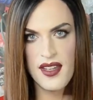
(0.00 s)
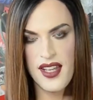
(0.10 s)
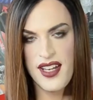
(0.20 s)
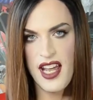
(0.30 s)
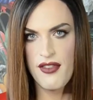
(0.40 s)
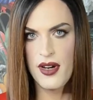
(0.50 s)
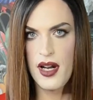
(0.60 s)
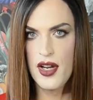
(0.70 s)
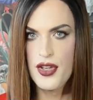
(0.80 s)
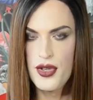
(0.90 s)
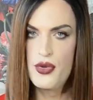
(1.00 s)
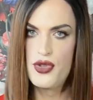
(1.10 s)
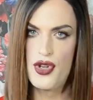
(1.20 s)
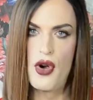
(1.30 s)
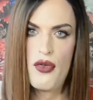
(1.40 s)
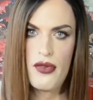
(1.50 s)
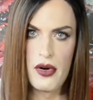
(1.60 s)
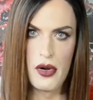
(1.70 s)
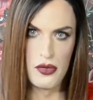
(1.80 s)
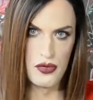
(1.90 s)
that have a huge
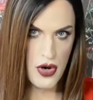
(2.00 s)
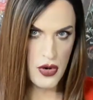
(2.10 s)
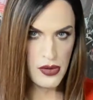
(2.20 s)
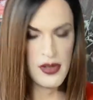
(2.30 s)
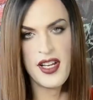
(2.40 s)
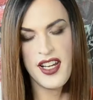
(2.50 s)
overall role